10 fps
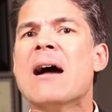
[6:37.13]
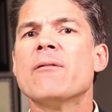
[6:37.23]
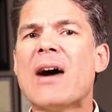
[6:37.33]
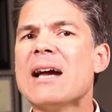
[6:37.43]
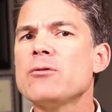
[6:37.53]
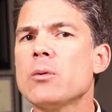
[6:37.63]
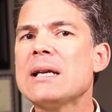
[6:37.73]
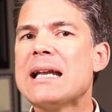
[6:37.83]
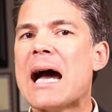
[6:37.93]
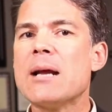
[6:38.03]

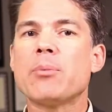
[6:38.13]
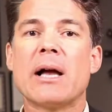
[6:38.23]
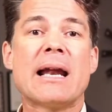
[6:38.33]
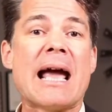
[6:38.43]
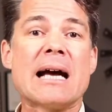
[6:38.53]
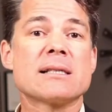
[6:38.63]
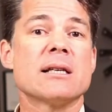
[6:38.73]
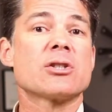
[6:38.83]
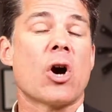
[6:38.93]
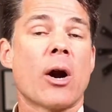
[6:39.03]
529 plan
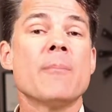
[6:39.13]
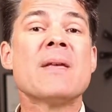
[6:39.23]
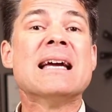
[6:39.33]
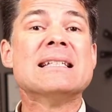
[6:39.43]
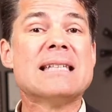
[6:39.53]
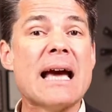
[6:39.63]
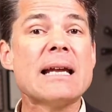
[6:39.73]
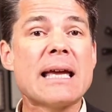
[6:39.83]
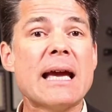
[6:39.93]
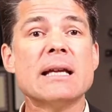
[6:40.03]
assets are
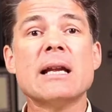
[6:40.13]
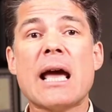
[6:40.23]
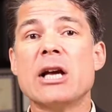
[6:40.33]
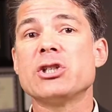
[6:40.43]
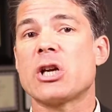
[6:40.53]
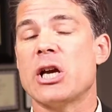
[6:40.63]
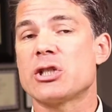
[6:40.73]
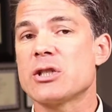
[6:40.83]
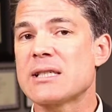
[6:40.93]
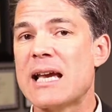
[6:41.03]
dedicated
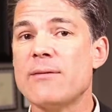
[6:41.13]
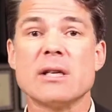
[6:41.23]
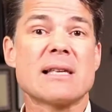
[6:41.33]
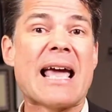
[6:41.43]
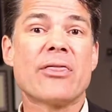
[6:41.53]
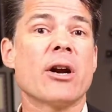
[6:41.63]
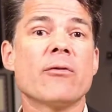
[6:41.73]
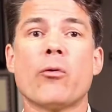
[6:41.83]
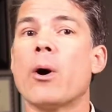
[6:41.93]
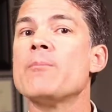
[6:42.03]
education savings, and
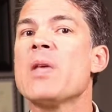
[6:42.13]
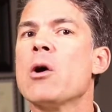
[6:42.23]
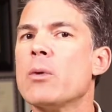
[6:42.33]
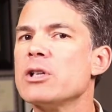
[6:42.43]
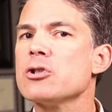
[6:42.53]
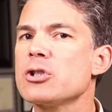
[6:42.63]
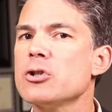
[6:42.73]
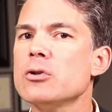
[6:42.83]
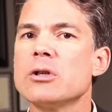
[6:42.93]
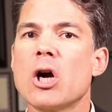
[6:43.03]
therefore, when your
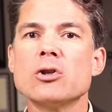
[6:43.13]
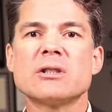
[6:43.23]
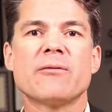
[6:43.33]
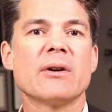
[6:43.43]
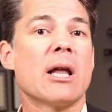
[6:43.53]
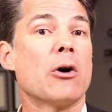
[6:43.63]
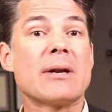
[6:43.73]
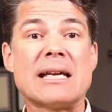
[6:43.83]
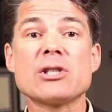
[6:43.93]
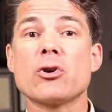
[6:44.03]
student goes to fill out
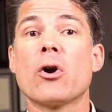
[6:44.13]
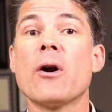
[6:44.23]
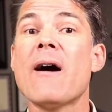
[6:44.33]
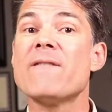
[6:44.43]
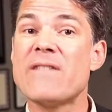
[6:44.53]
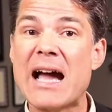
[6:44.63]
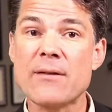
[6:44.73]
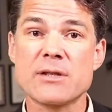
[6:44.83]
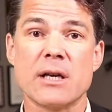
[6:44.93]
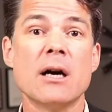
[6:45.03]
his or her
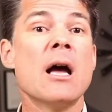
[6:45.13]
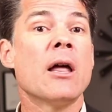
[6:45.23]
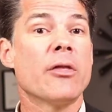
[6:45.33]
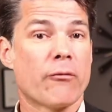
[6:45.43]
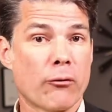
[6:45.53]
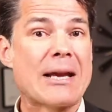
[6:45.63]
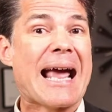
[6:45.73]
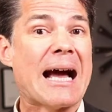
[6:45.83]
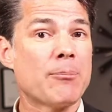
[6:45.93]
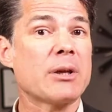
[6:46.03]
FAFSA, the free
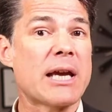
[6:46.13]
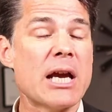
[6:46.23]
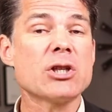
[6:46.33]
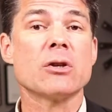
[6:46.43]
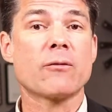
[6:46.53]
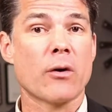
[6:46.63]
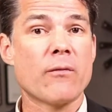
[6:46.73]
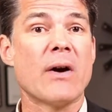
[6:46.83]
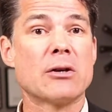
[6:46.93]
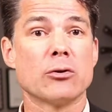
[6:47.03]
application for
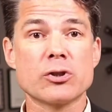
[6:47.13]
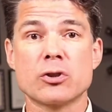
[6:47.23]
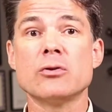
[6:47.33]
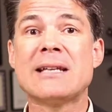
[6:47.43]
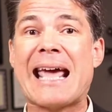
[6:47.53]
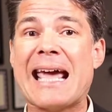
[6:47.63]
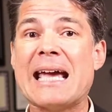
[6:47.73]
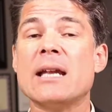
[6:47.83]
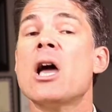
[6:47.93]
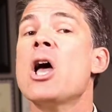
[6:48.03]
federal student
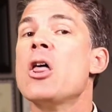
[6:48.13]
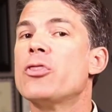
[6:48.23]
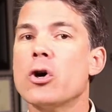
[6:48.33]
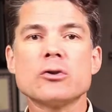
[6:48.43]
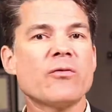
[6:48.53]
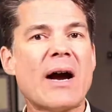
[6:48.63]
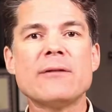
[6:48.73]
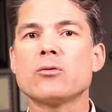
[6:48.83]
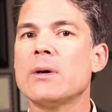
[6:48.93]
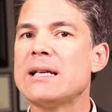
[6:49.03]
aid, those
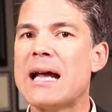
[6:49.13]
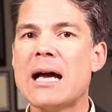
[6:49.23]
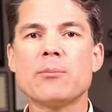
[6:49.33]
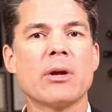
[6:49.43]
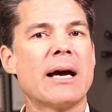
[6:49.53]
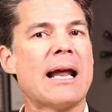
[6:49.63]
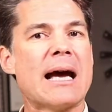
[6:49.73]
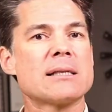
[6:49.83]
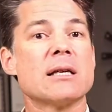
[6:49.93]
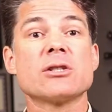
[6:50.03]
529 plan
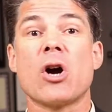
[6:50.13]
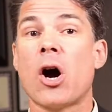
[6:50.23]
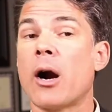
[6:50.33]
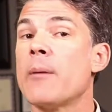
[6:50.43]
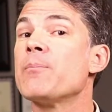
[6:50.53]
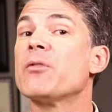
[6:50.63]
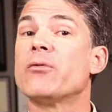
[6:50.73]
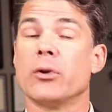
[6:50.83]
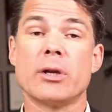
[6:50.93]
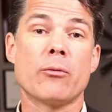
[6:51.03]
assets are
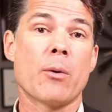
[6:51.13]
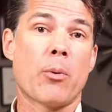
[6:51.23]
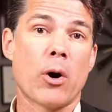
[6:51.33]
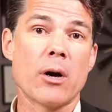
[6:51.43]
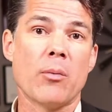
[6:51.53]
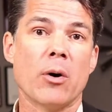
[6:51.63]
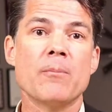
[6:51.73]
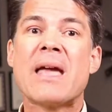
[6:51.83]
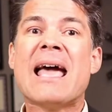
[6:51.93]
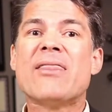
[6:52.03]
fully
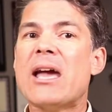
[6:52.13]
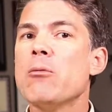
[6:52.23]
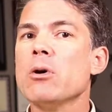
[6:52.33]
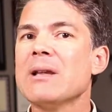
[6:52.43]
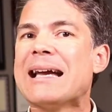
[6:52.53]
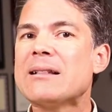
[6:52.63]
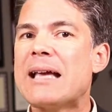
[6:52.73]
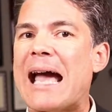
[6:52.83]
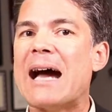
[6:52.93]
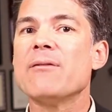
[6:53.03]
reportable. They will likely
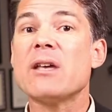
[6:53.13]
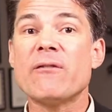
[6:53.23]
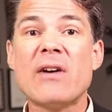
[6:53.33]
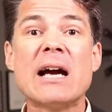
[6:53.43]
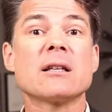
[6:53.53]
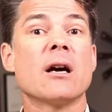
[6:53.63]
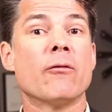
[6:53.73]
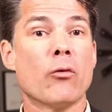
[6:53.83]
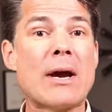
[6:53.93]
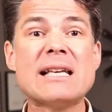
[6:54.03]
have the effect
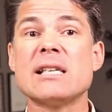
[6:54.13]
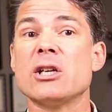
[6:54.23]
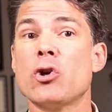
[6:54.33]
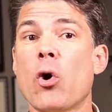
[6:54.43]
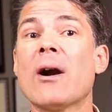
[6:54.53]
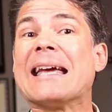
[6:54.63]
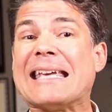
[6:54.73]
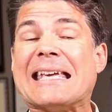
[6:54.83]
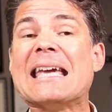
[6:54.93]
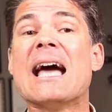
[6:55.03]
of raising your
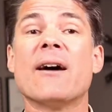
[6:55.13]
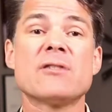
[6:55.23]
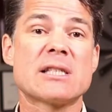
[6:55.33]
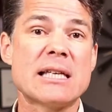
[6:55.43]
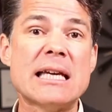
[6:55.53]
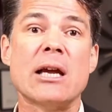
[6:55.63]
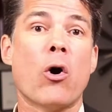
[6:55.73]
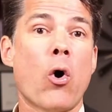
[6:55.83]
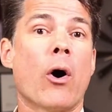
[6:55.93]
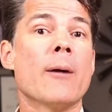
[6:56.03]
EFC,
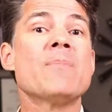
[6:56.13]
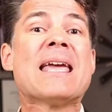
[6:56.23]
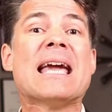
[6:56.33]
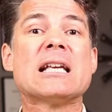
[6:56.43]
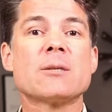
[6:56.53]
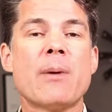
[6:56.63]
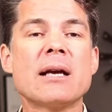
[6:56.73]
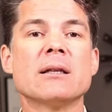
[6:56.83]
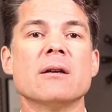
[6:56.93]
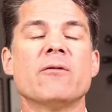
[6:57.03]
or
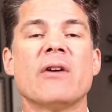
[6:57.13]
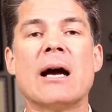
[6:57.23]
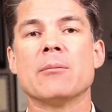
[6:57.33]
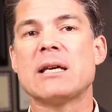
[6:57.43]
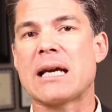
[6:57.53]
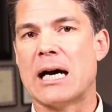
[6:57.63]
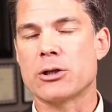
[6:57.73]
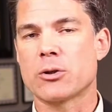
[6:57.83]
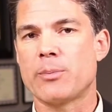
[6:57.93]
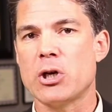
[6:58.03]
expected family
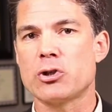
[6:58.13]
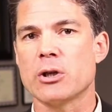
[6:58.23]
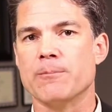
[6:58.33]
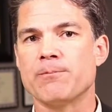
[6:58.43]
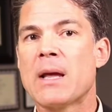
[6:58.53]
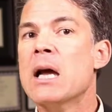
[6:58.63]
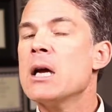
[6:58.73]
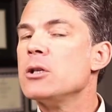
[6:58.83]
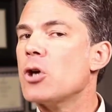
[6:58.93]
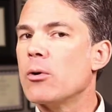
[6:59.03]
contribution.
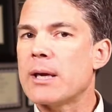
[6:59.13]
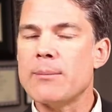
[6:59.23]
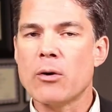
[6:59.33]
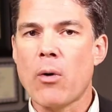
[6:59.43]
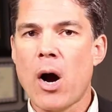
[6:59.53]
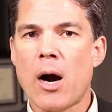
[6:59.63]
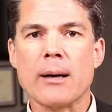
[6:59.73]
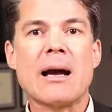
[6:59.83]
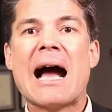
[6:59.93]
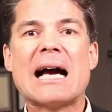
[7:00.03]
Don't get me
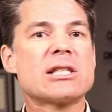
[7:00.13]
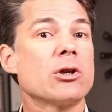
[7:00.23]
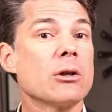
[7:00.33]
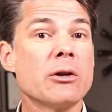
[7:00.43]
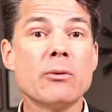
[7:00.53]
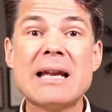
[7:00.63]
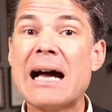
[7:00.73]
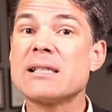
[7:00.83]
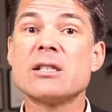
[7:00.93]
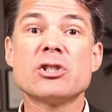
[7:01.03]
wrong, I certainly would
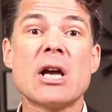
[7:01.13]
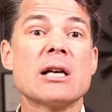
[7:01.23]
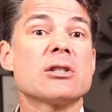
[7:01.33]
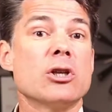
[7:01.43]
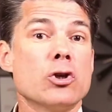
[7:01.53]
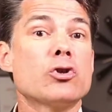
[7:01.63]
not suggest that you